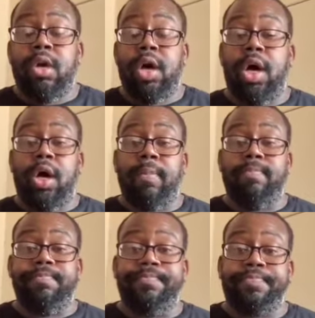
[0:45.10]

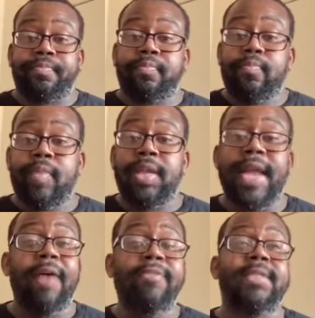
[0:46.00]

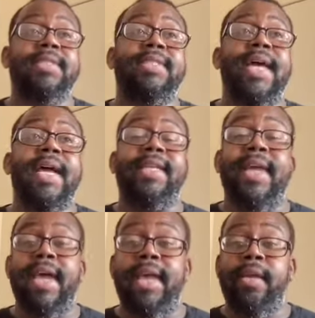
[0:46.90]
That was a sad
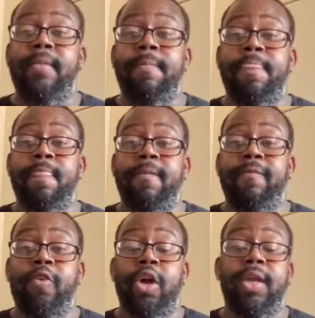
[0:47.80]
day
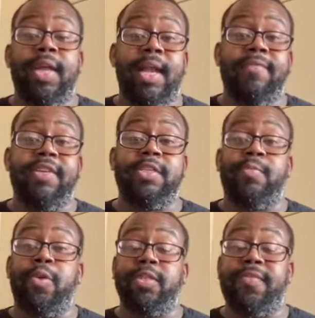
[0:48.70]
for a lot of us
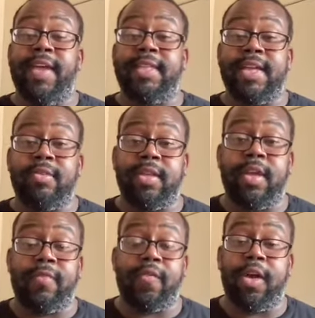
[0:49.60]
sports fans out
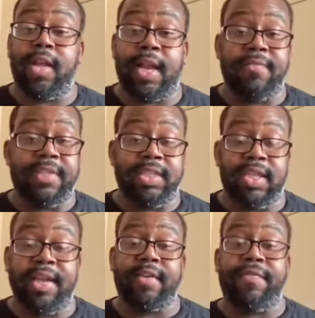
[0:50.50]
there, for a lot of us
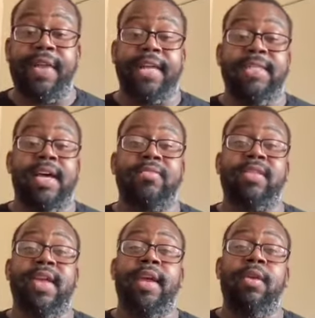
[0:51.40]
Laker fans
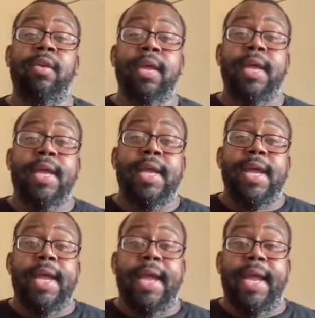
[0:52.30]
out there.
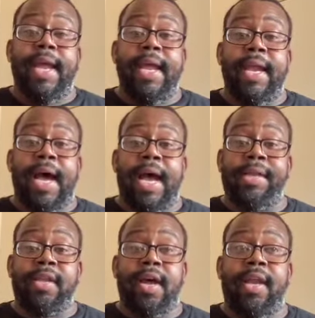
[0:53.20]
And I
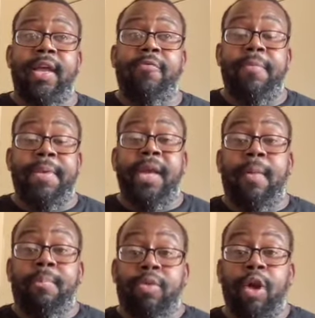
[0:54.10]
thought it would be
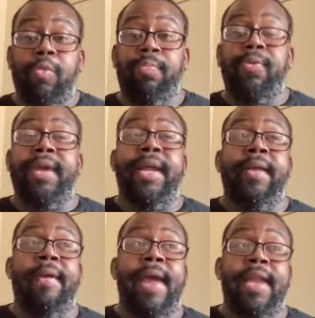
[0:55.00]

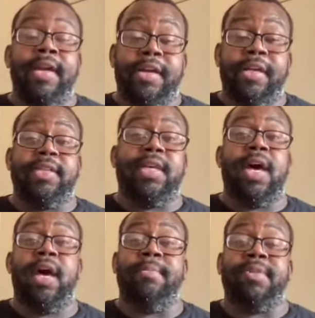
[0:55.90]
appropriate and a good
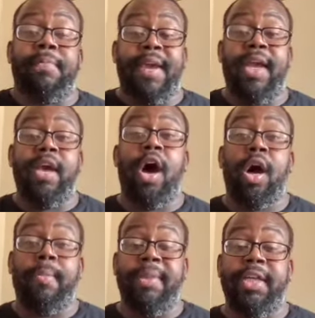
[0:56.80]
time to pay
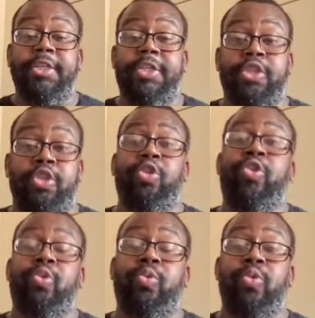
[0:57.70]
homage
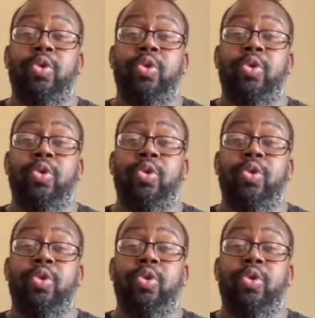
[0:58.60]
to